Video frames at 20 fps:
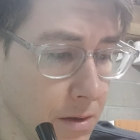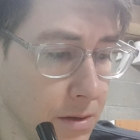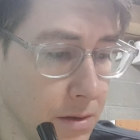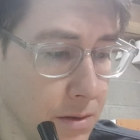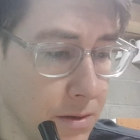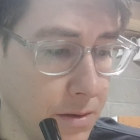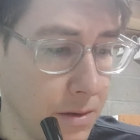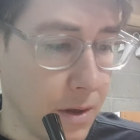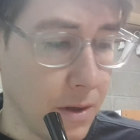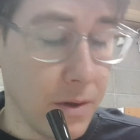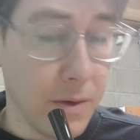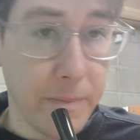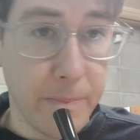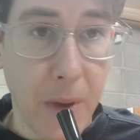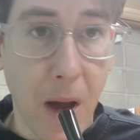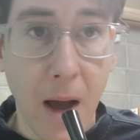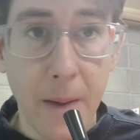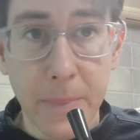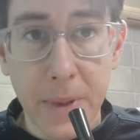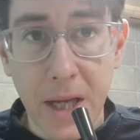So
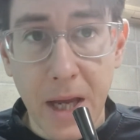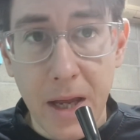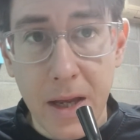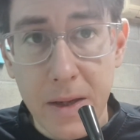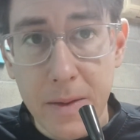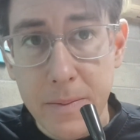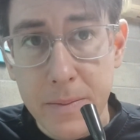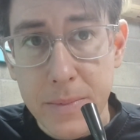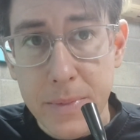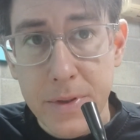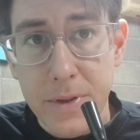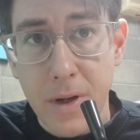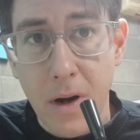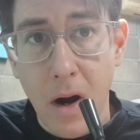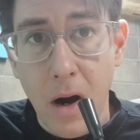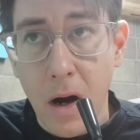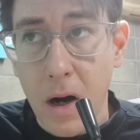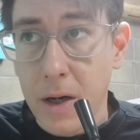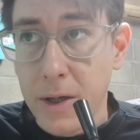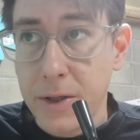bomb games
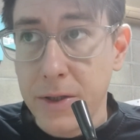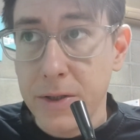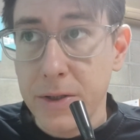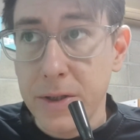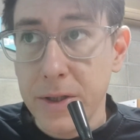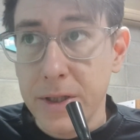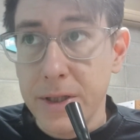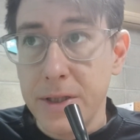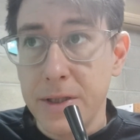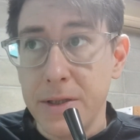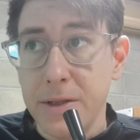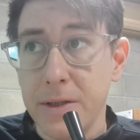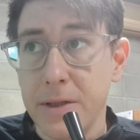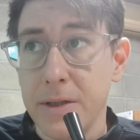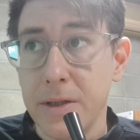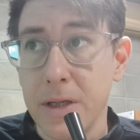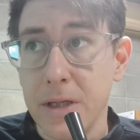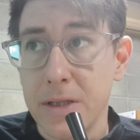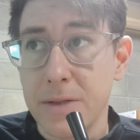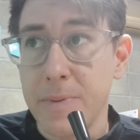are good,
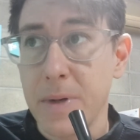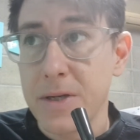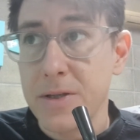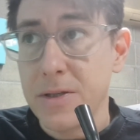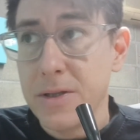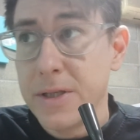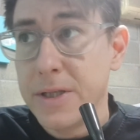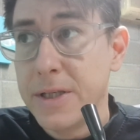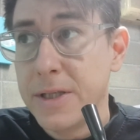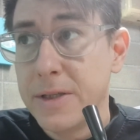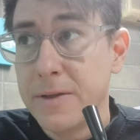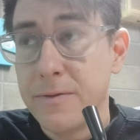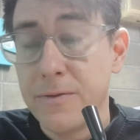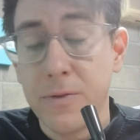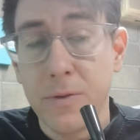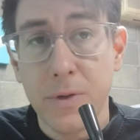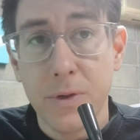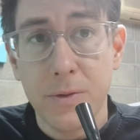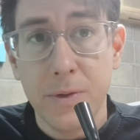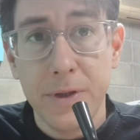especially
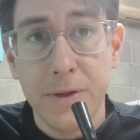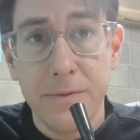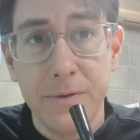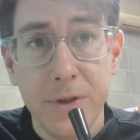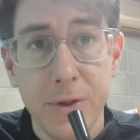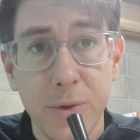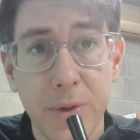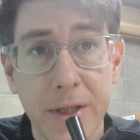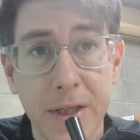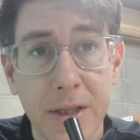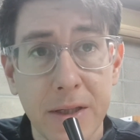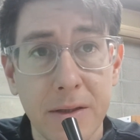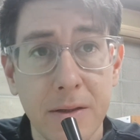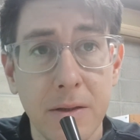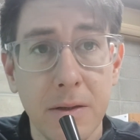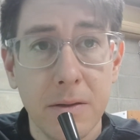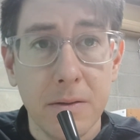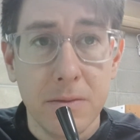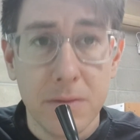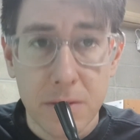for
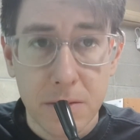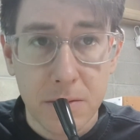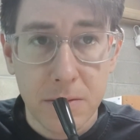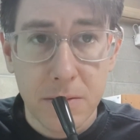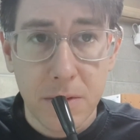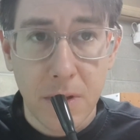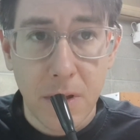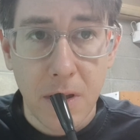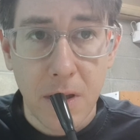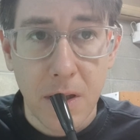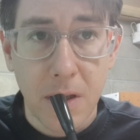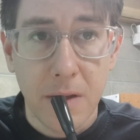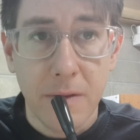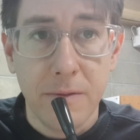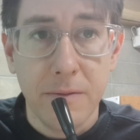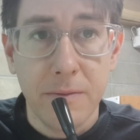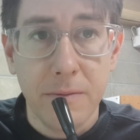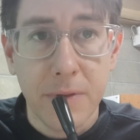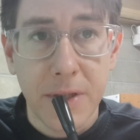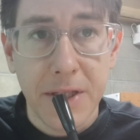reviewing
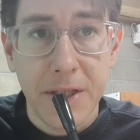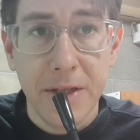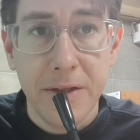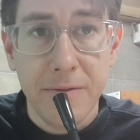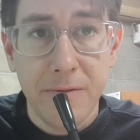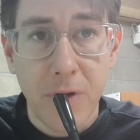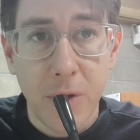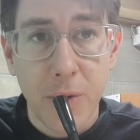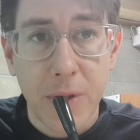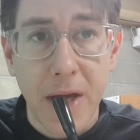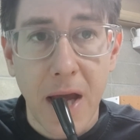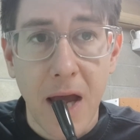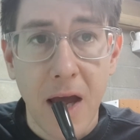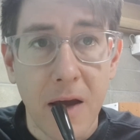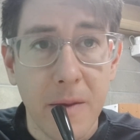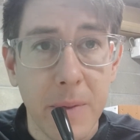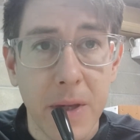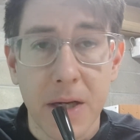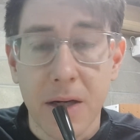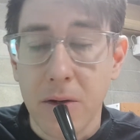key
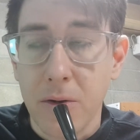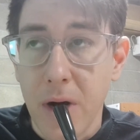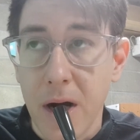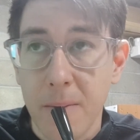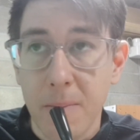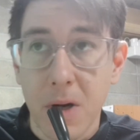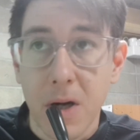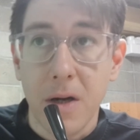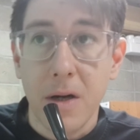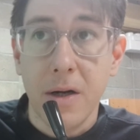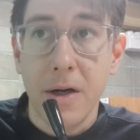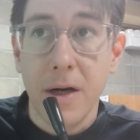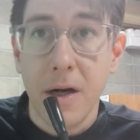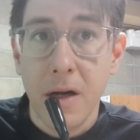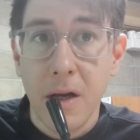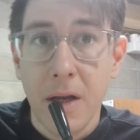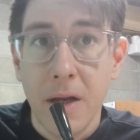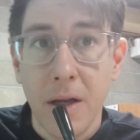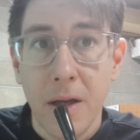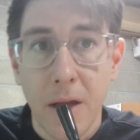vocab and grammar.
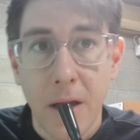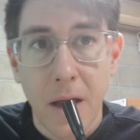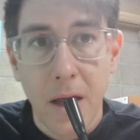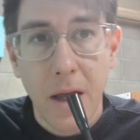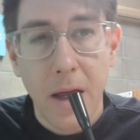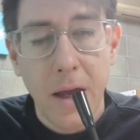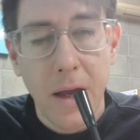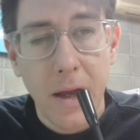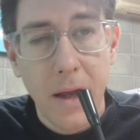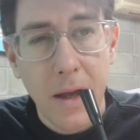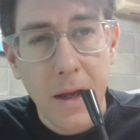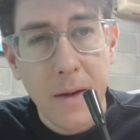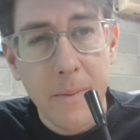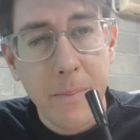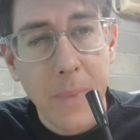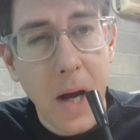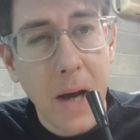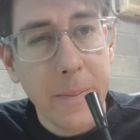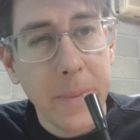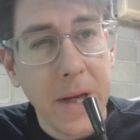And
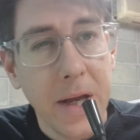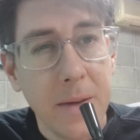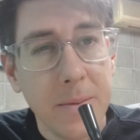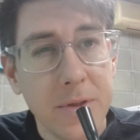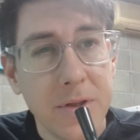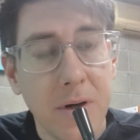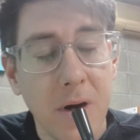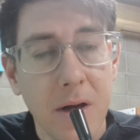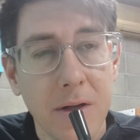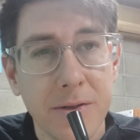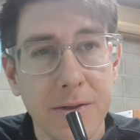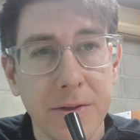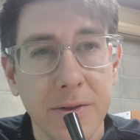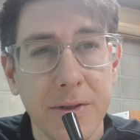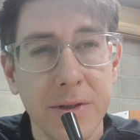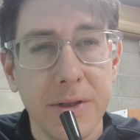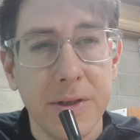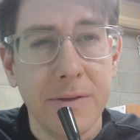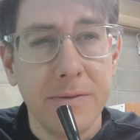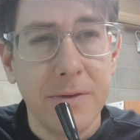bomb games are also
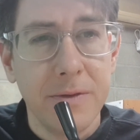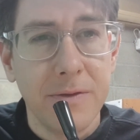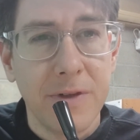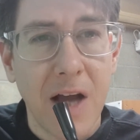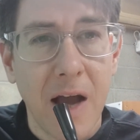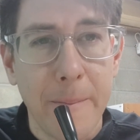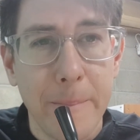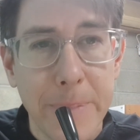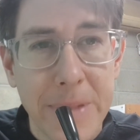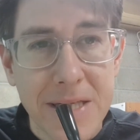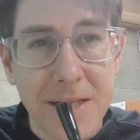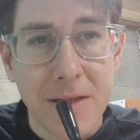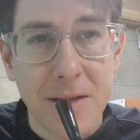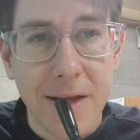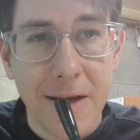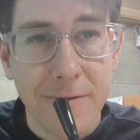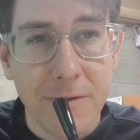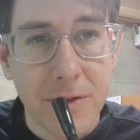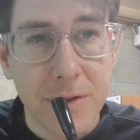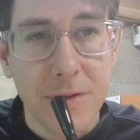good if you've got mixed
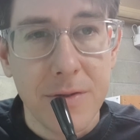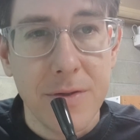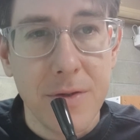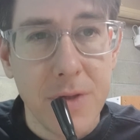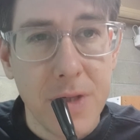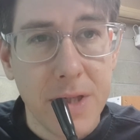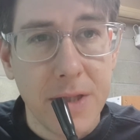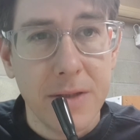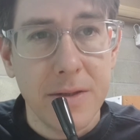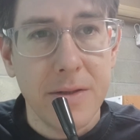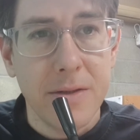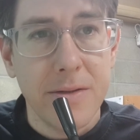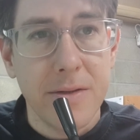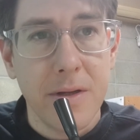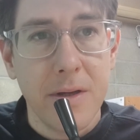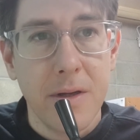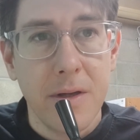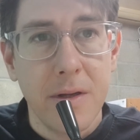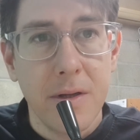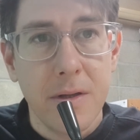level
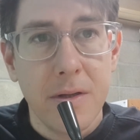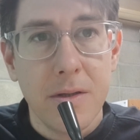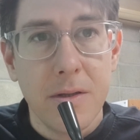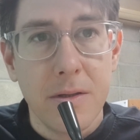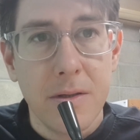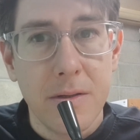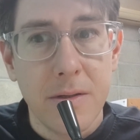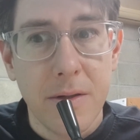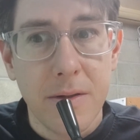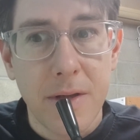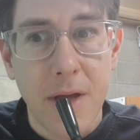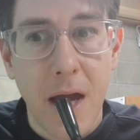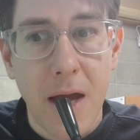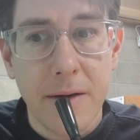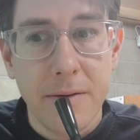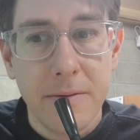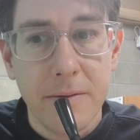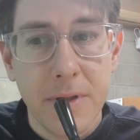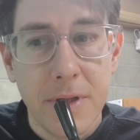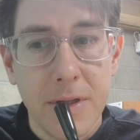students, so
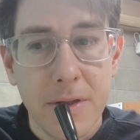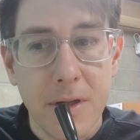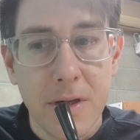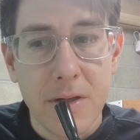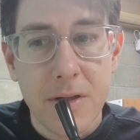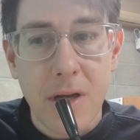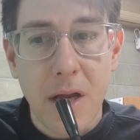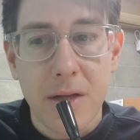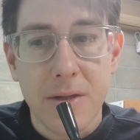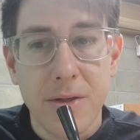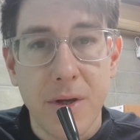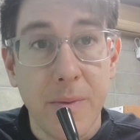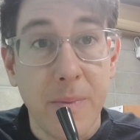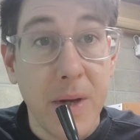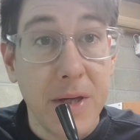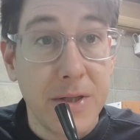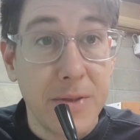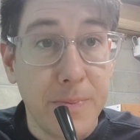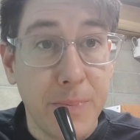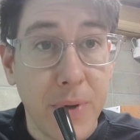that there's not so
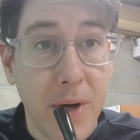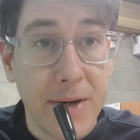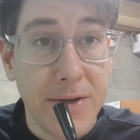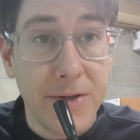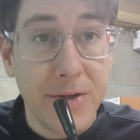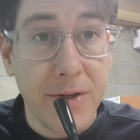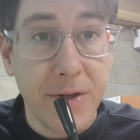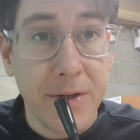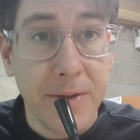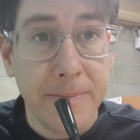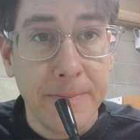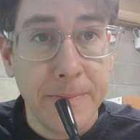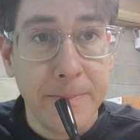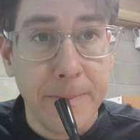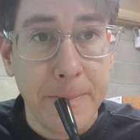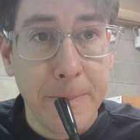much pressure.